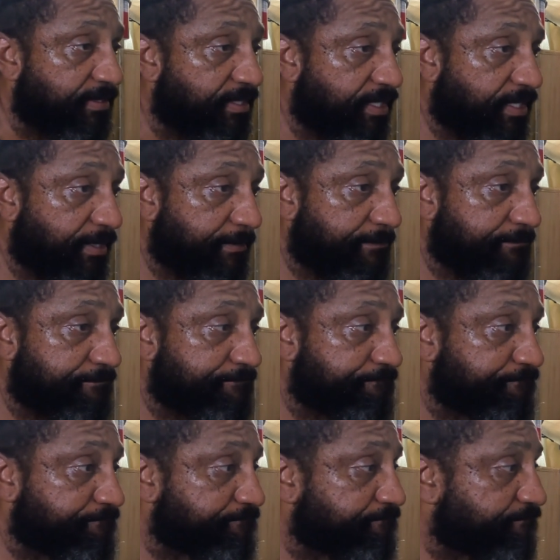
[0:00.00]

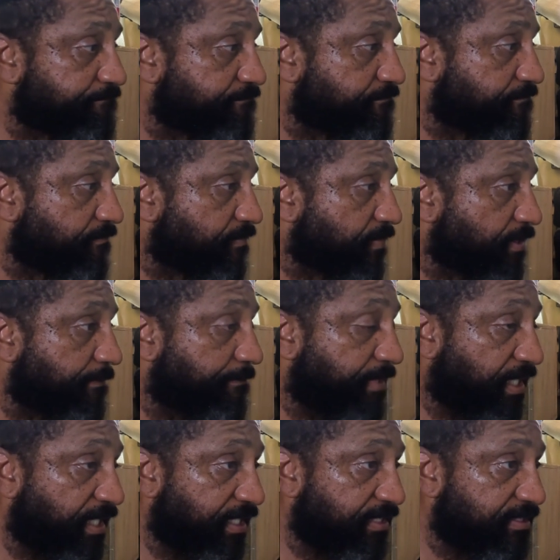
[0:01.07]

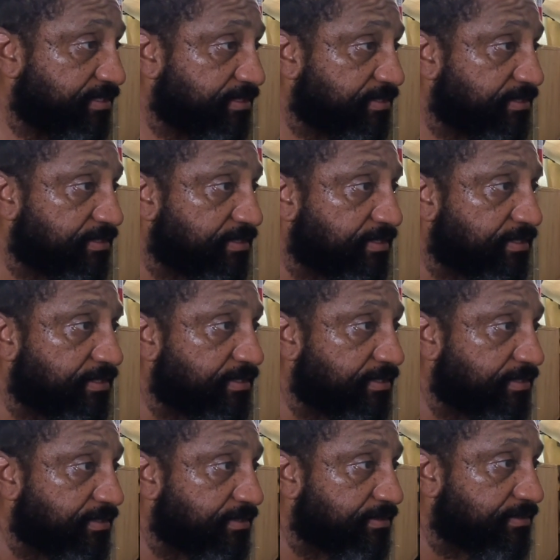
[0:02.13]
but
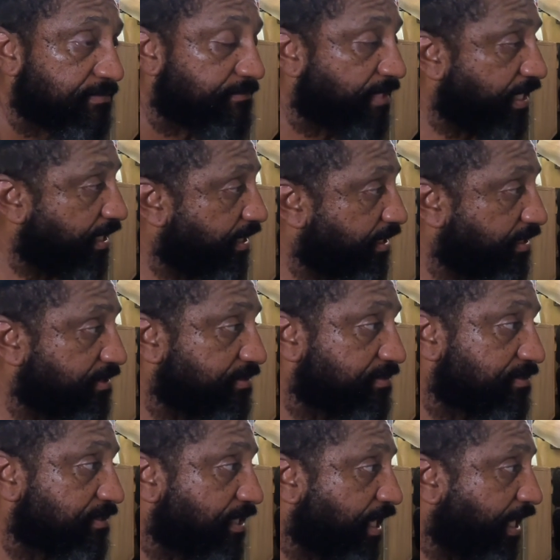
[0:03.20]
man,
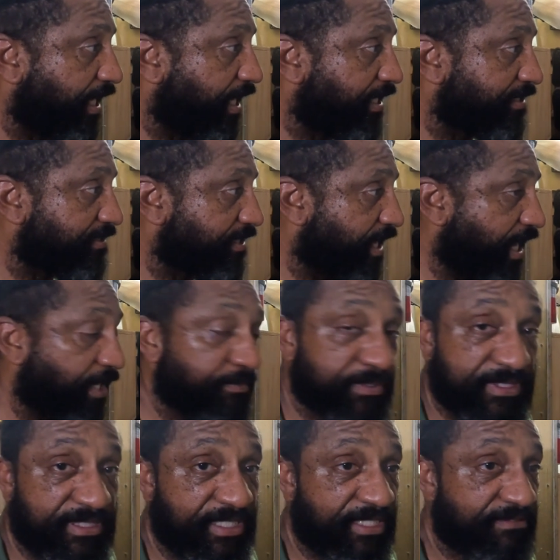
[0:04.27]
I
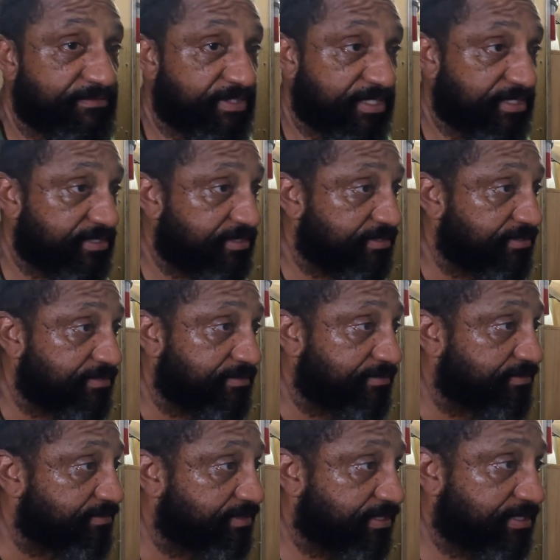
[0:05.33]
was envious,
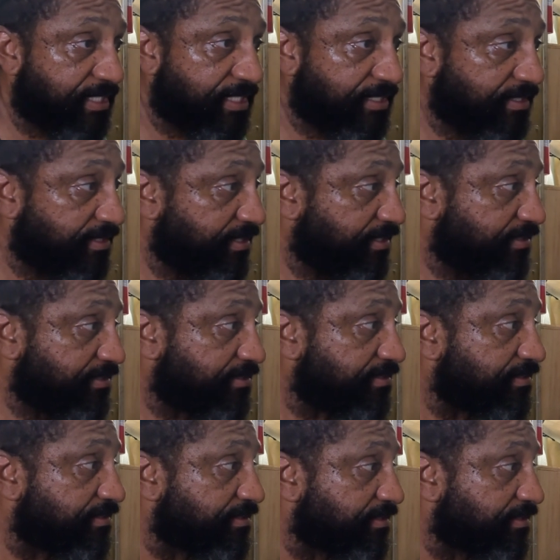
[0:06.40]
to say the least.